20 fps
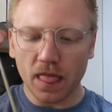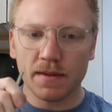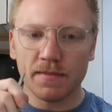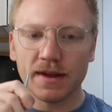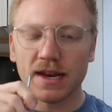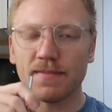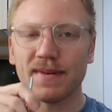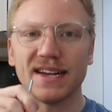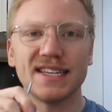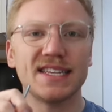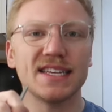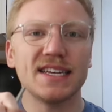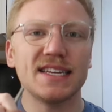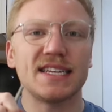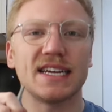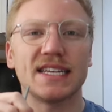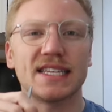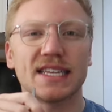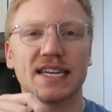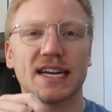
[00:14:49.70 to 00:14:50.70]
I mean, it basically
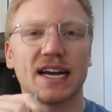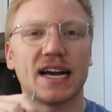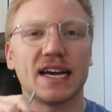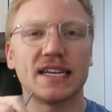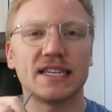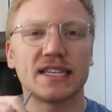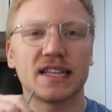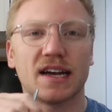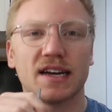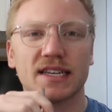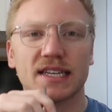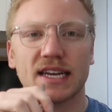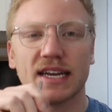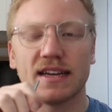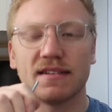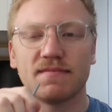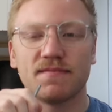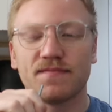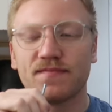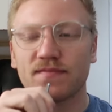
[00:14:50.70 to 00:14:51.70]
tastes like an iced
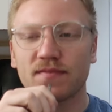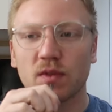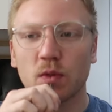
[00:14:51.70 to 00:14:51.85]
latte.